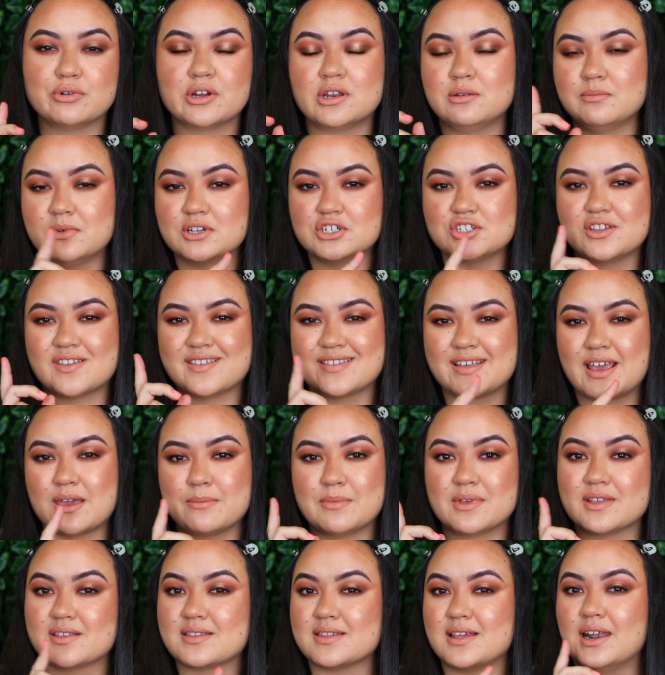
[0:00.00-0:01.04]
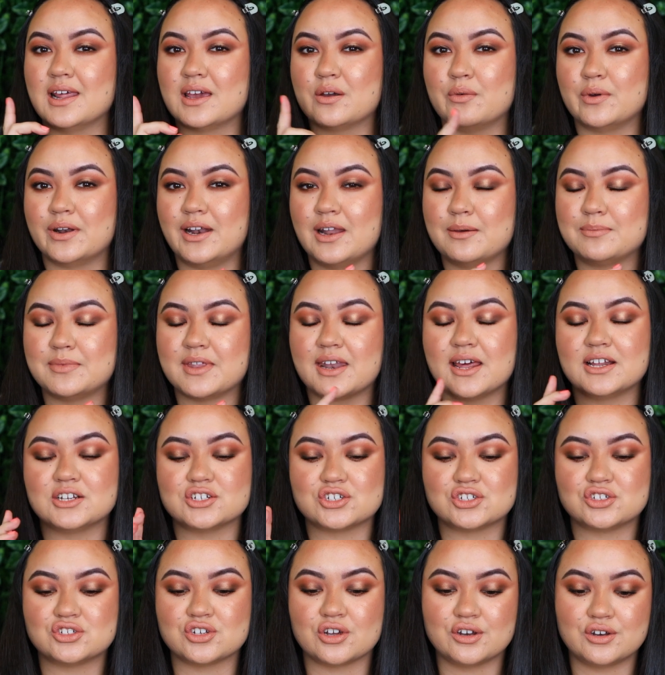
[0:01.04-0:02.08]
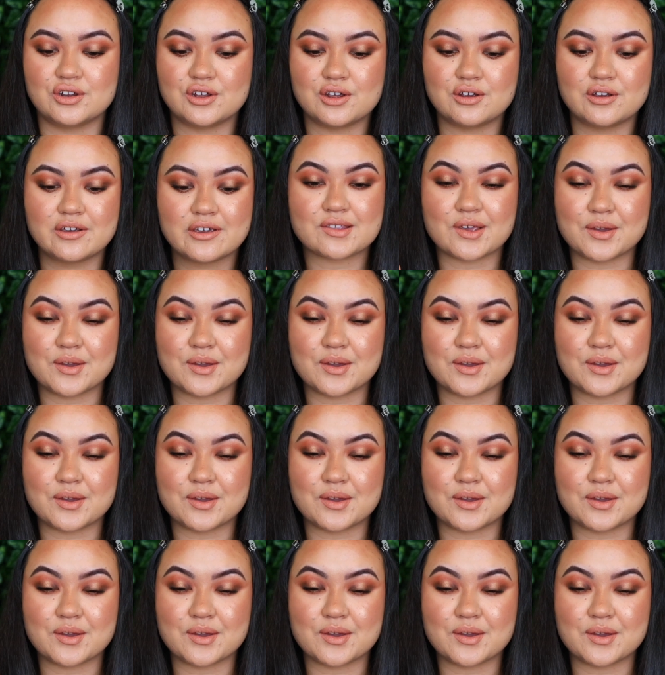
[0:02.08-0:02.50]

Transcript: pretty much the same as the liquid lip that I just showed you.